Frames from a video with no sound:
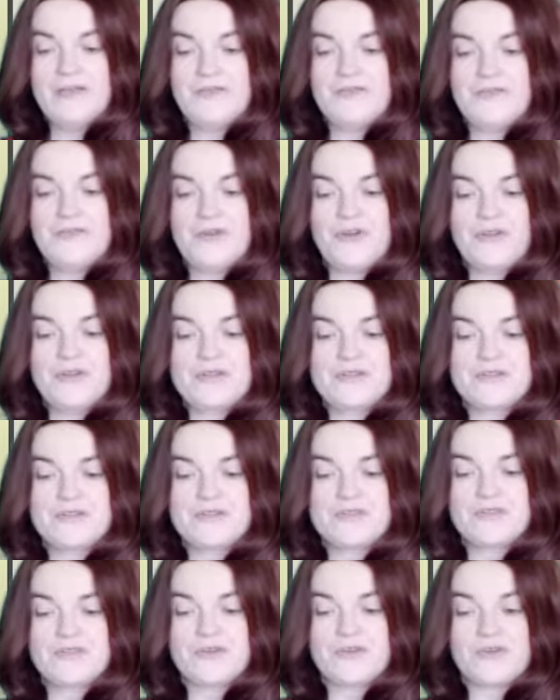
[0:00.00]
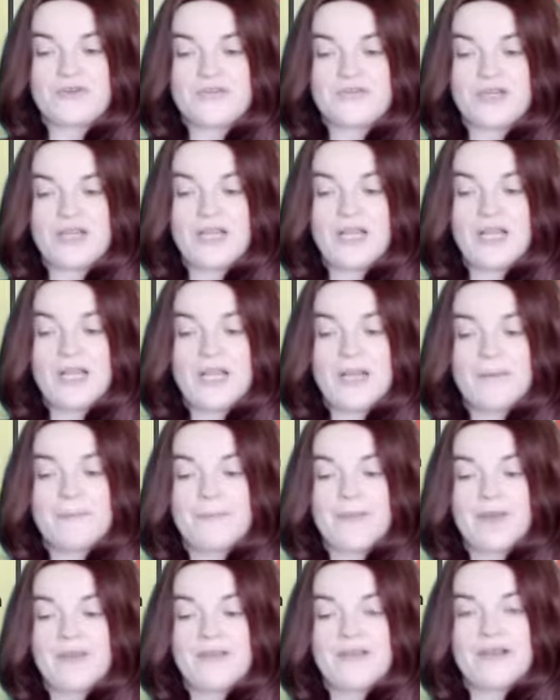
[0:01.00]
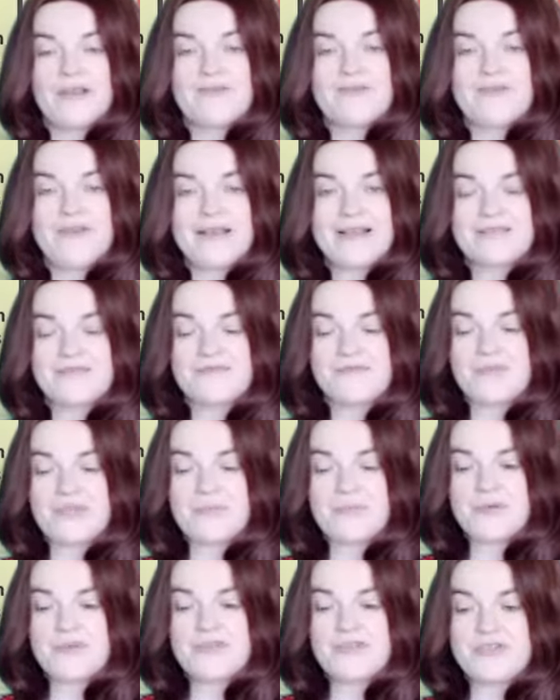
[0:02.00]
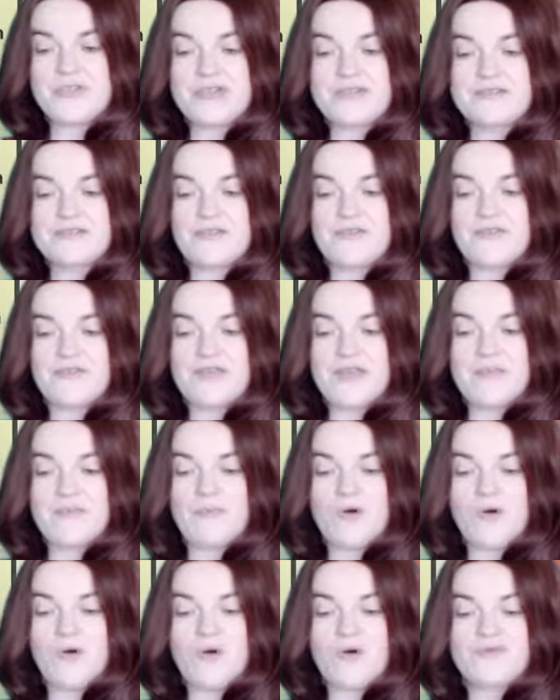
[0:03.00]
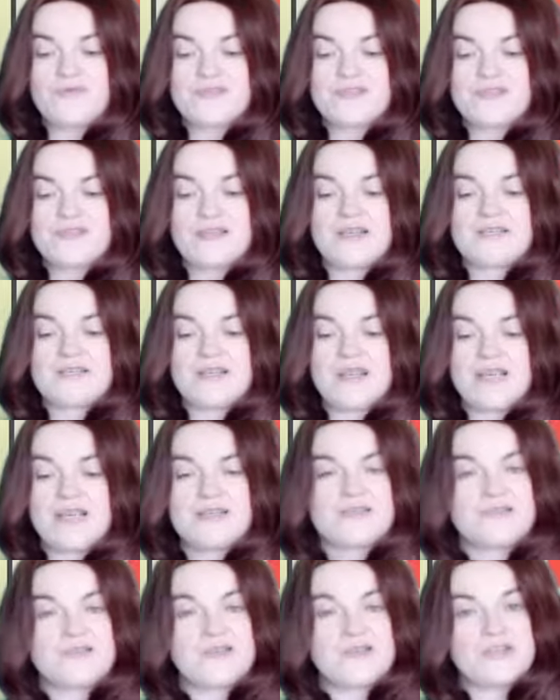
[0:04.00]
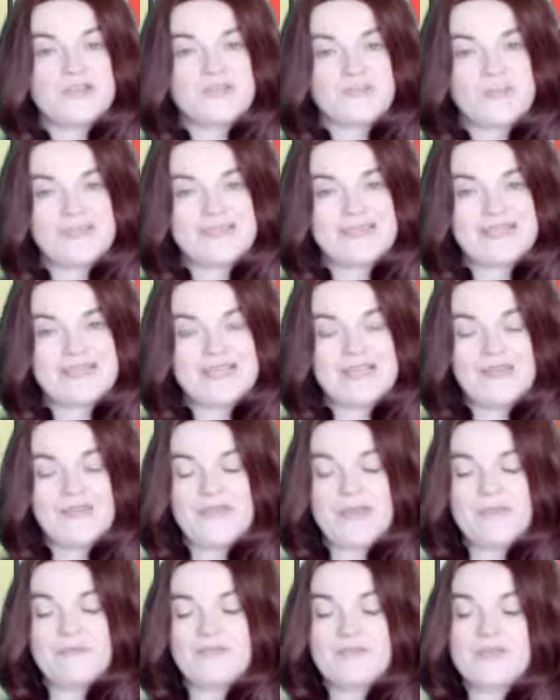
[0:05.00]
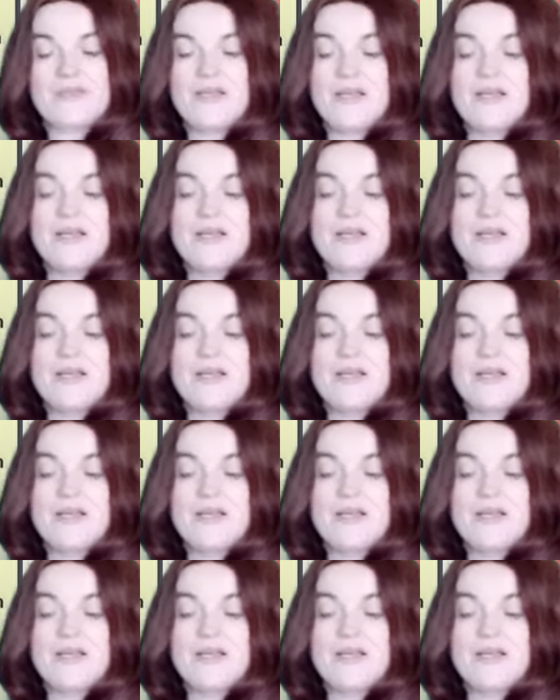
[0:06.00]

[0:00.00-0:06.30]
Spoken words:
Through this destruction, Miller effectively portrays the theme of success. So here's my T themes.